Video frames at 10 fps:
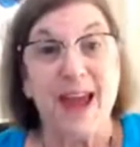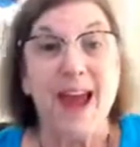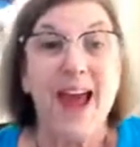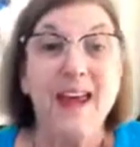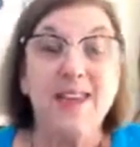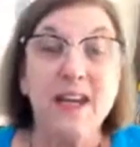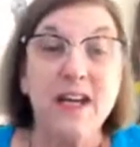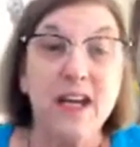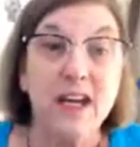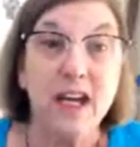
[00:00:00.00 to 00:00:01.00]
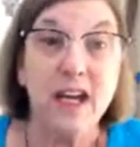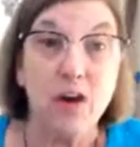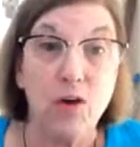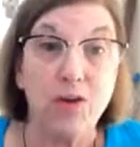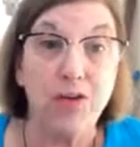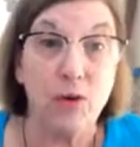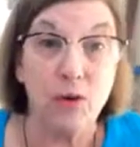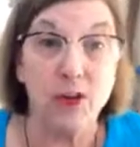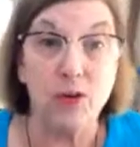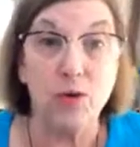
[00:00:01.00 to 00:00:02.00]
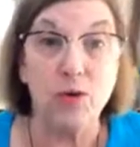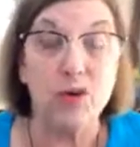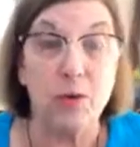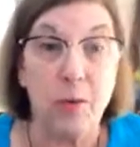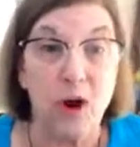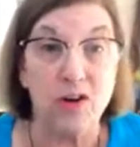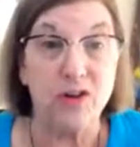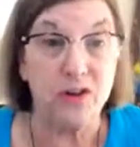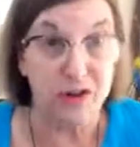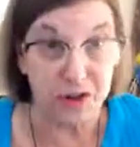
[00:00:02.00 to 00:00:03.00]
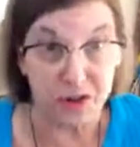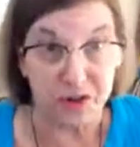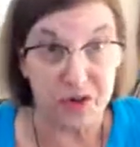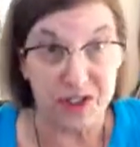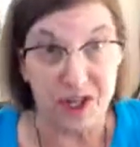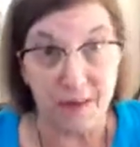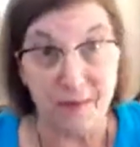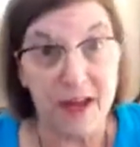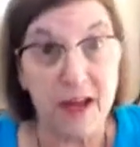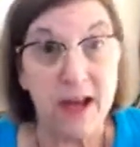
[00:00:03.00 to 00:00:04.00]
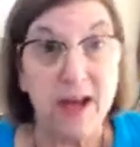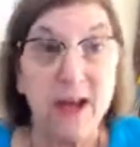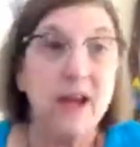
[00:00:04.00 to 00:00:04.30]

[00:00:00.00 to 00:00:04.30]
And then, and also encourage your partner to do the same thing.